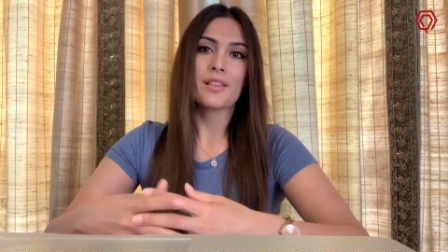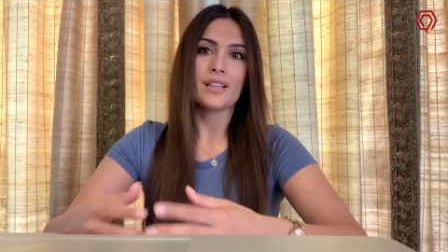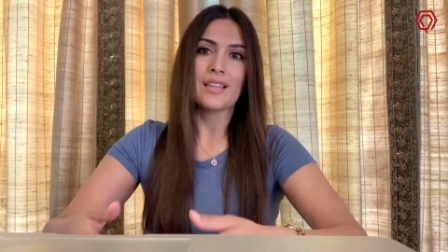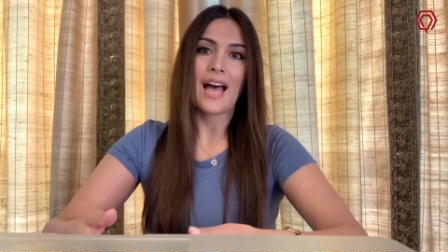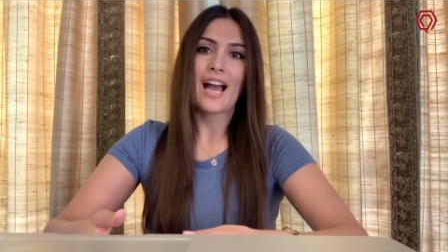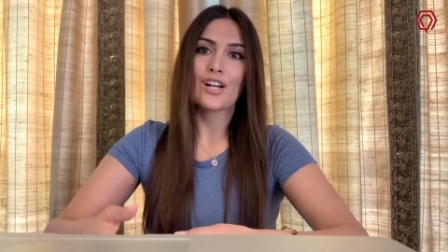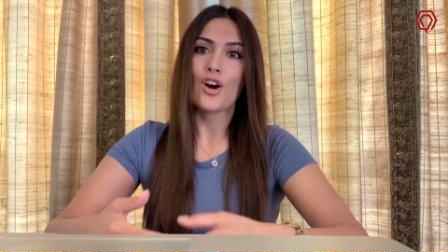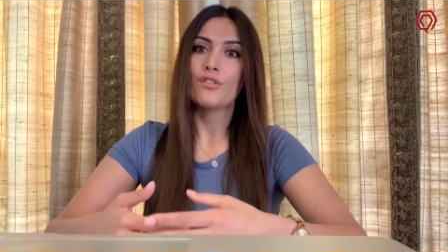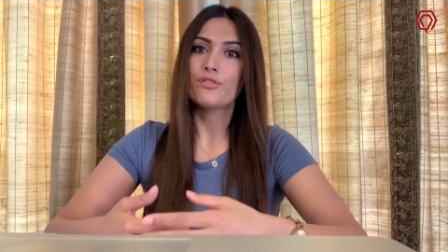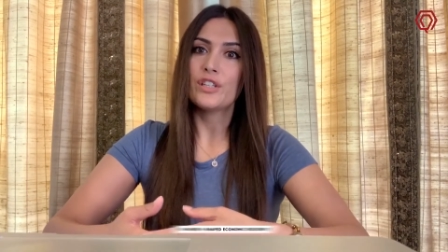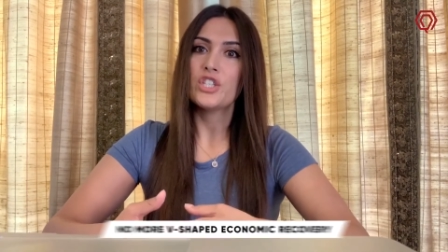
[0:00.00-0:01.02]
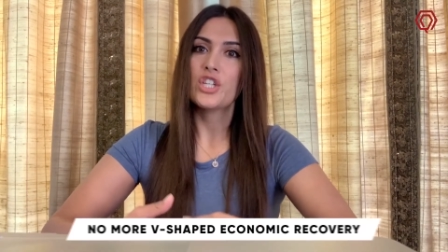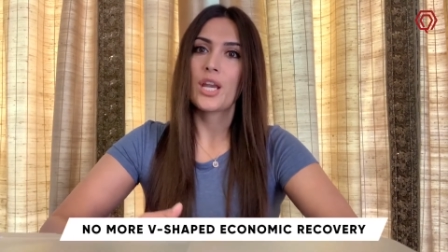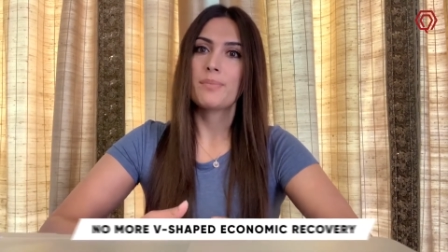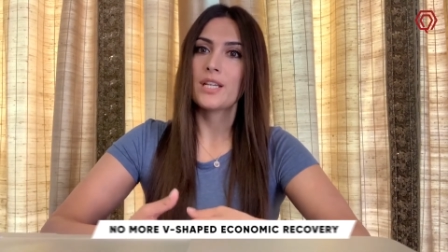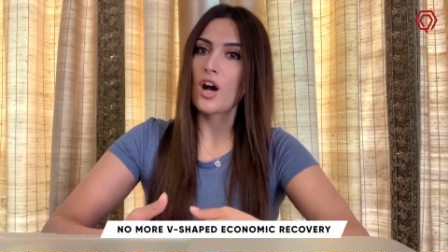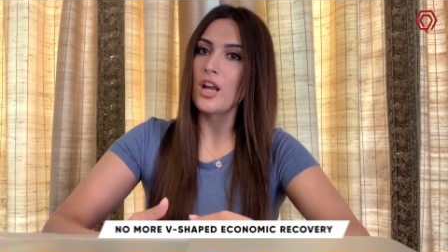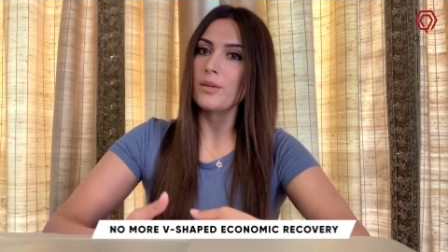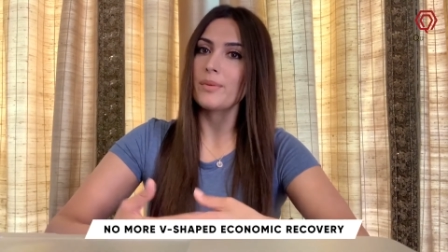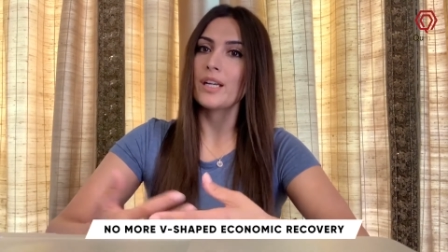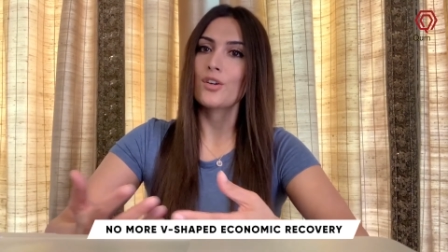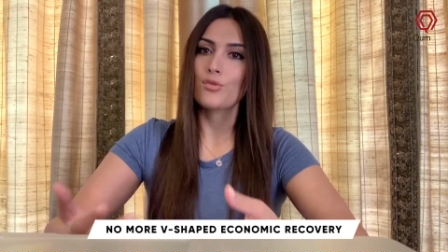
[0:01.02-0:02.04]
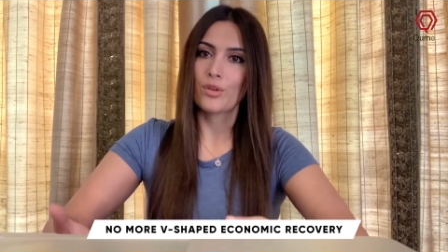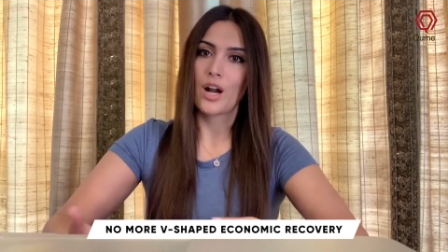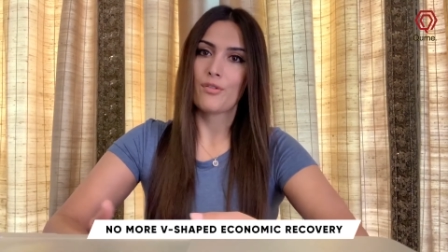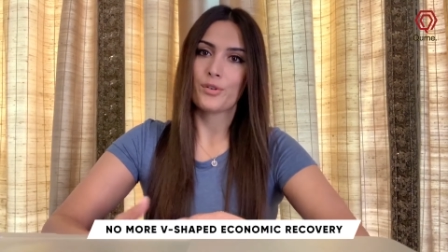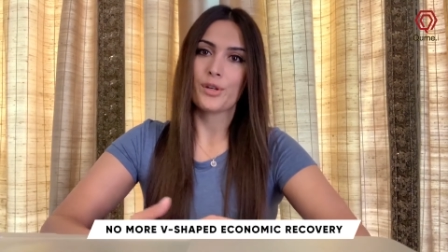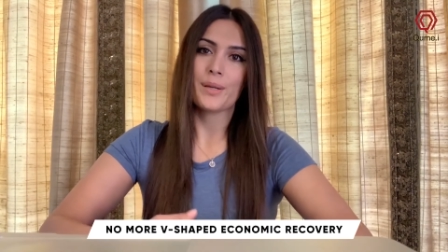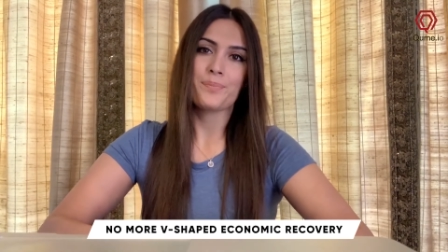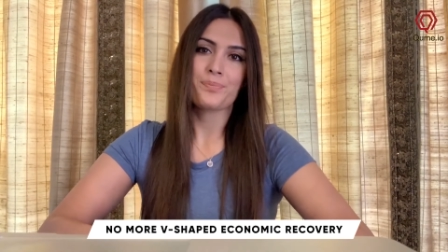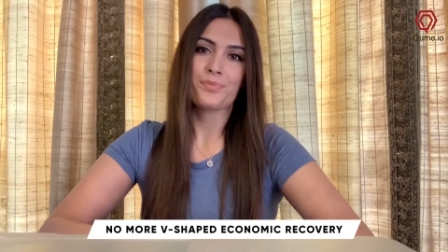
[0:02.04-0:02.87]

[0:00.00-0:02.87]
the lack of V-shaped economic recovery.